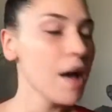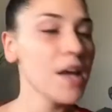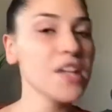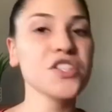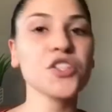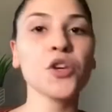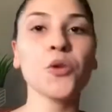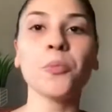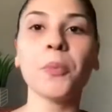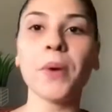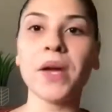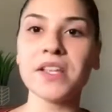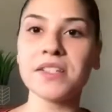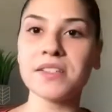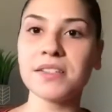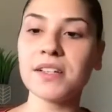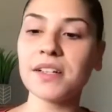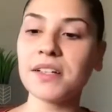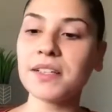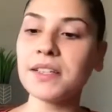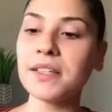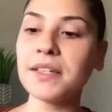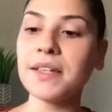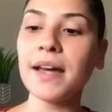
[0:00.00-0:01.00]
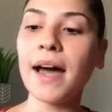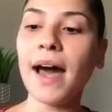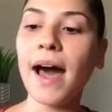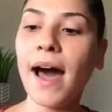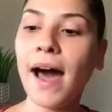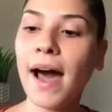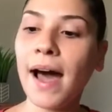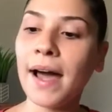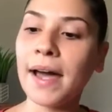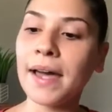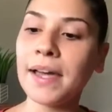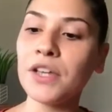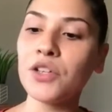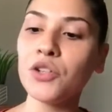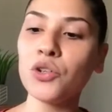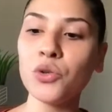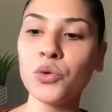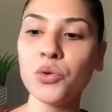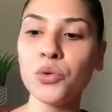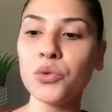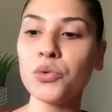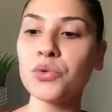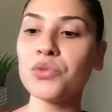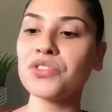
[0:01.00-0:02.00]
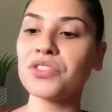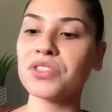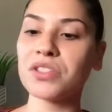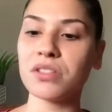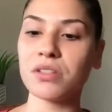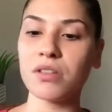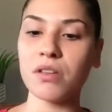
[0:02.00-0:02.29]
So basically I use